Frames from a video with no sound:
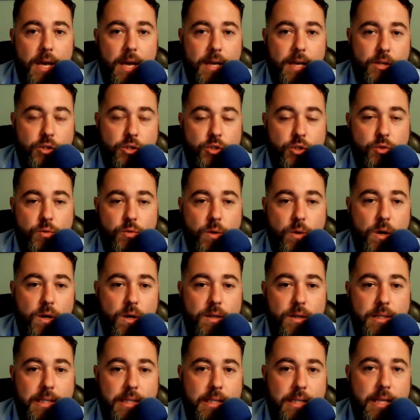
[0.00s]
a
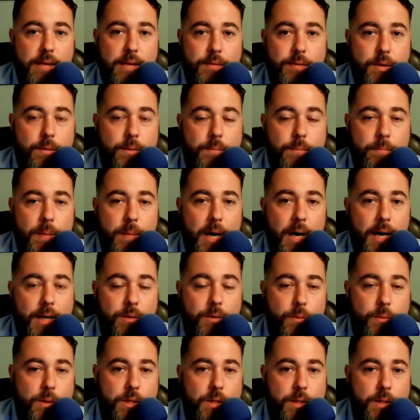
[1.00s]
strong, loving
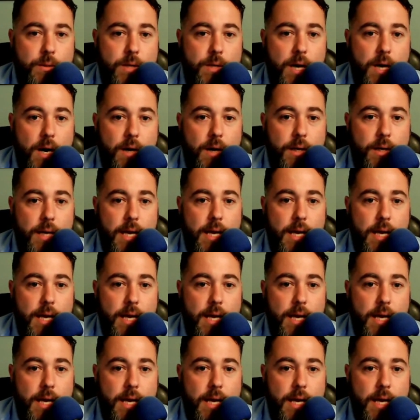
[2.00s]
bond with their dog,